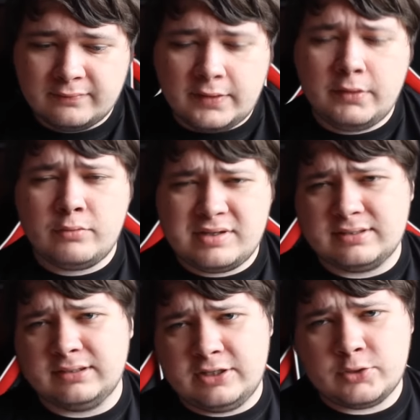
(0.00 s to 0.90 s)
Very
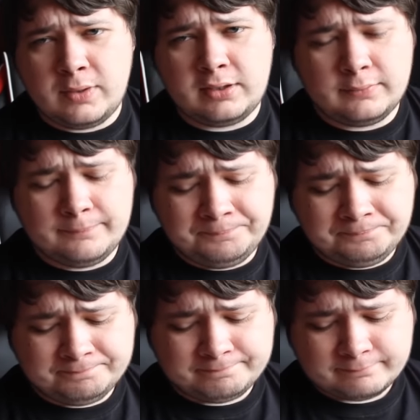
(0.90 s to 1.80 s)
recently as well.
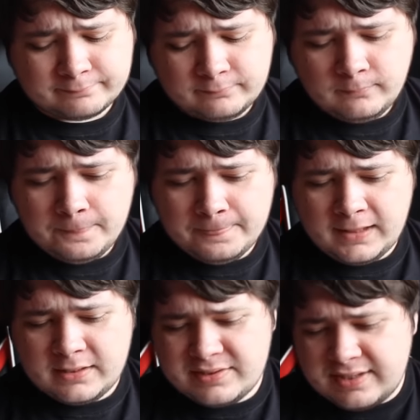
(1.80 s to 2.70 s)

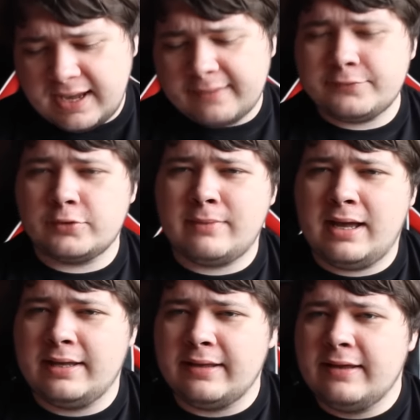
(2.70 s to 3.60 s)
You see, after
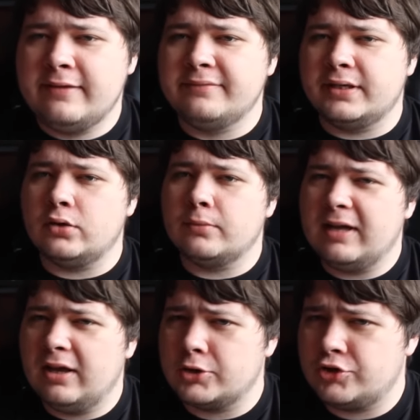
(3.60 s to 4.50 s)
my video
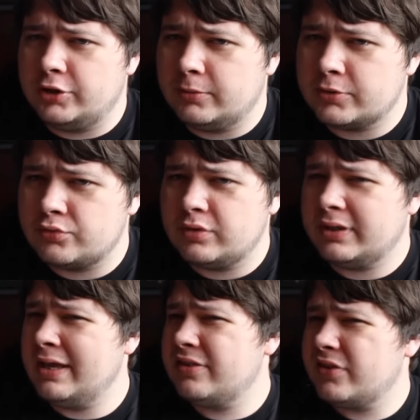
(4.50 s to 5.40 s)
about how Australia wasn't real,
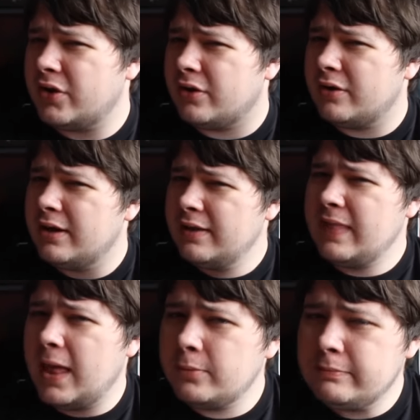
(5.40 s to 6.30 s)
I thought
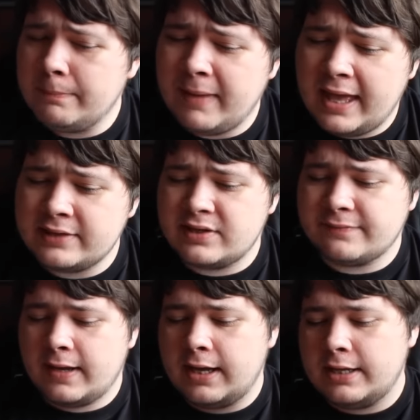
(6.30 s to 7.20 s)
that it would be best if
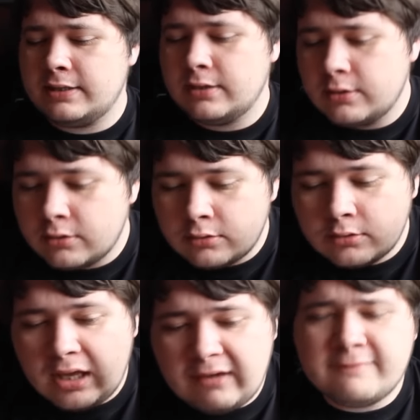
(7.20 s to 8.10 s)
I
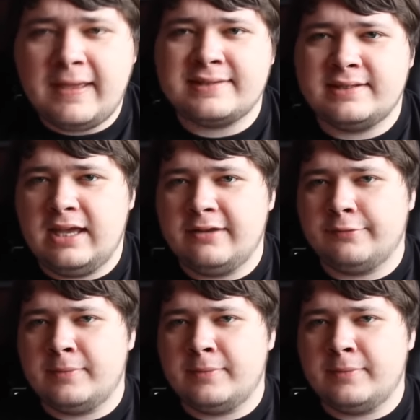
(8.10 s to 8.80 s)
investigated for